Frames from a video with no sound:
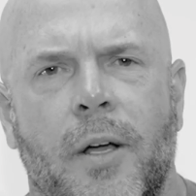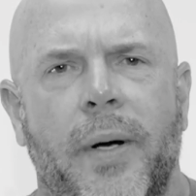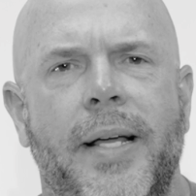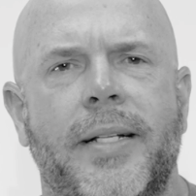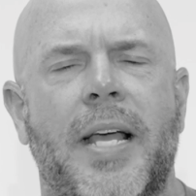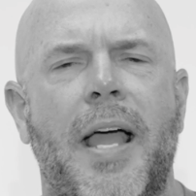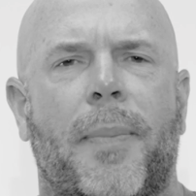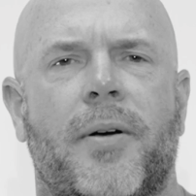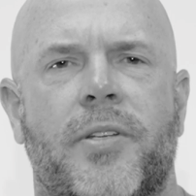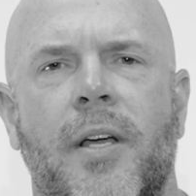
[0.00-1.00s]
We need
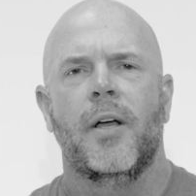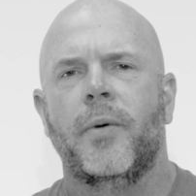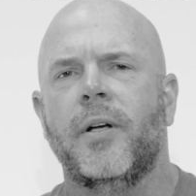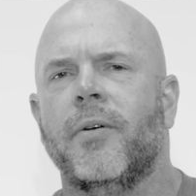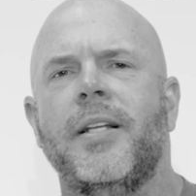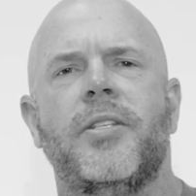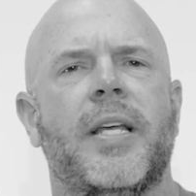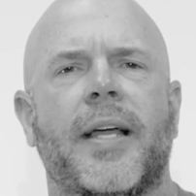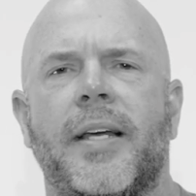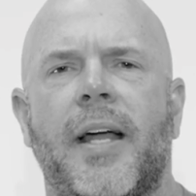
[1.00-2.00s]
tapers. We don't need
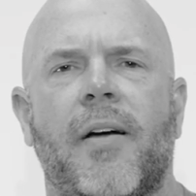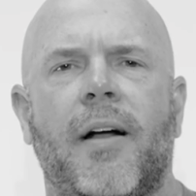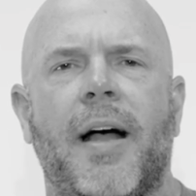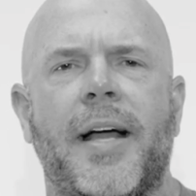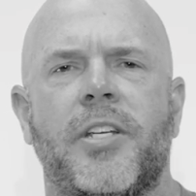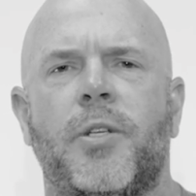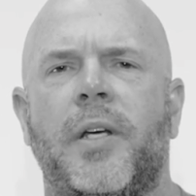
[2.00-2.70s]
secondary latches.